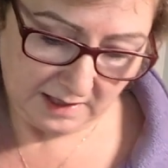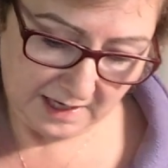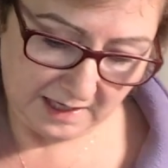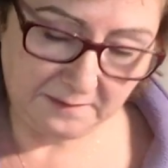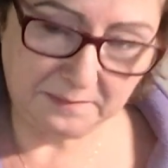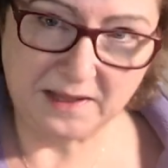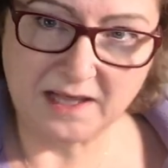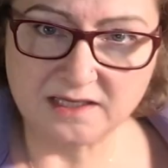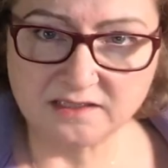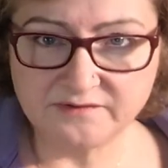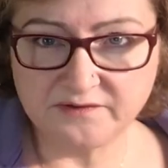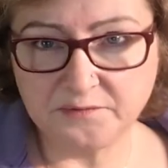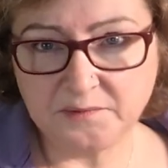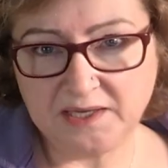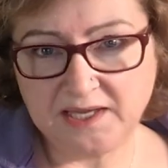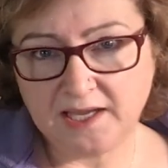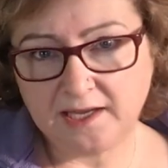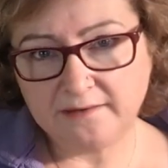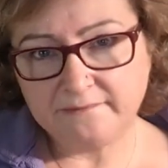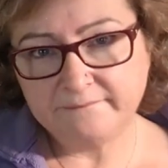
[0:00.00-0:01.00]
any plans for the
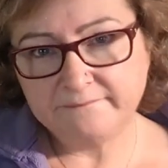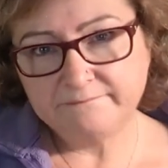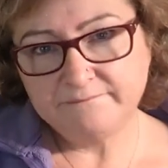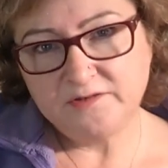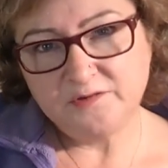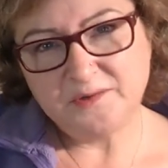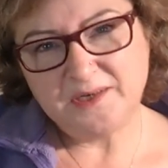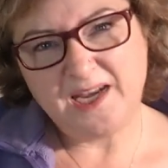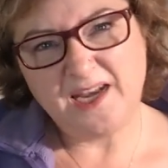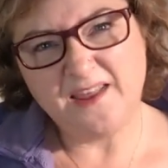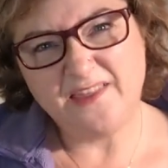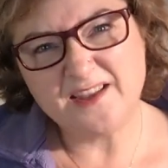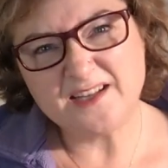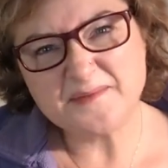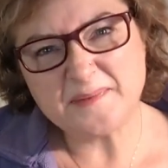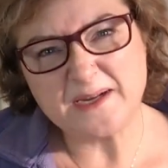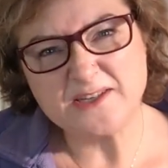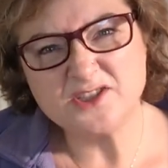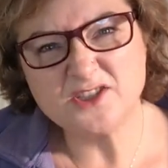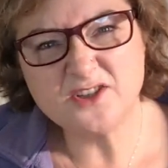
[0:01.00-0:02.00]
weekend? doing anything
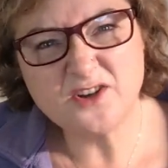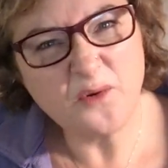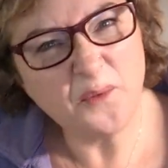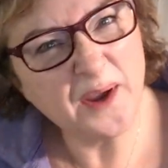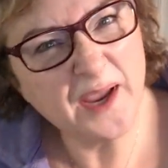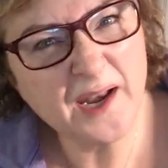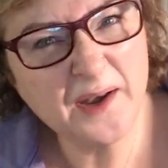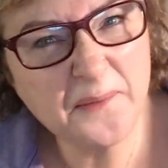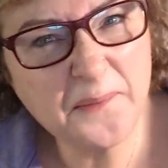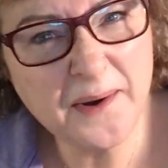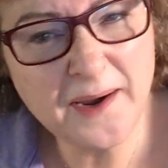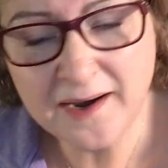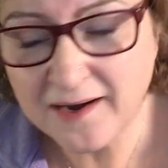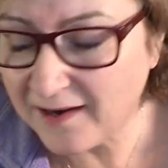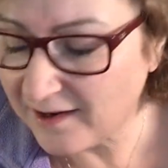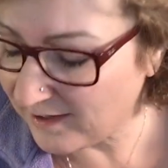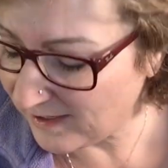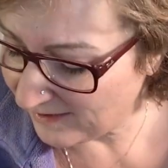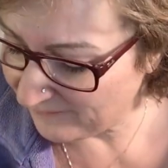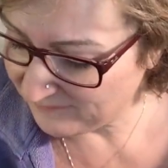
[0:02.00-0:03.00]
special, going
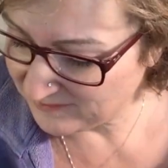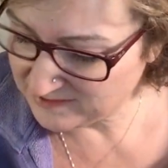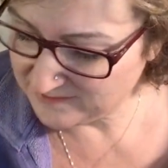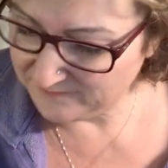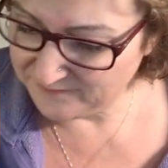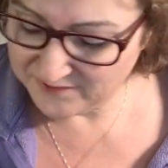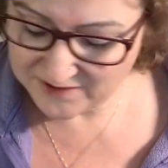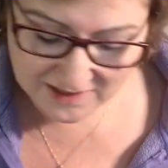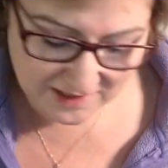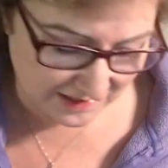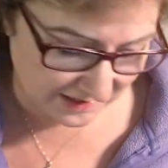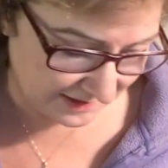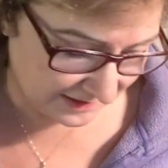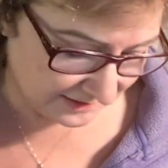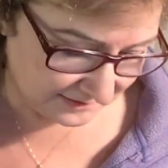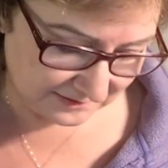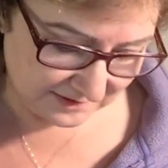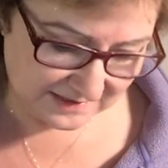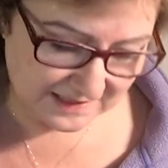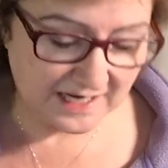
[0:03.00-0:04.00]
anywhere, having some
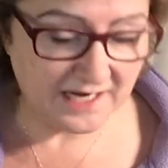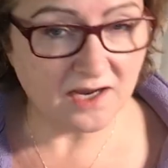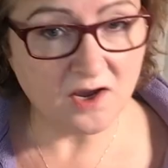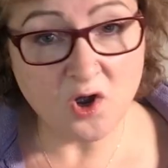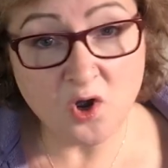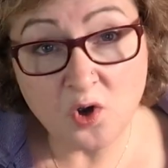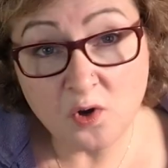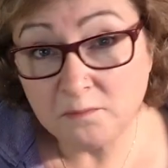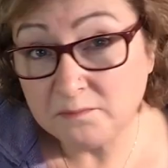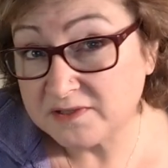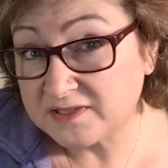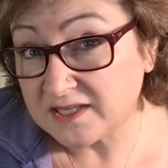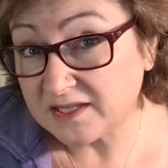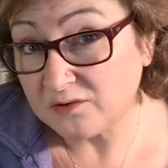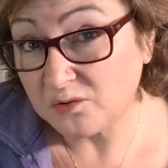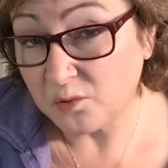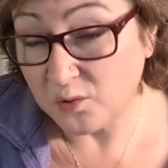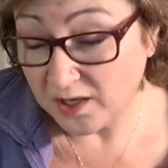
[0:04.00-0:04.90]
fun, staying home, sitting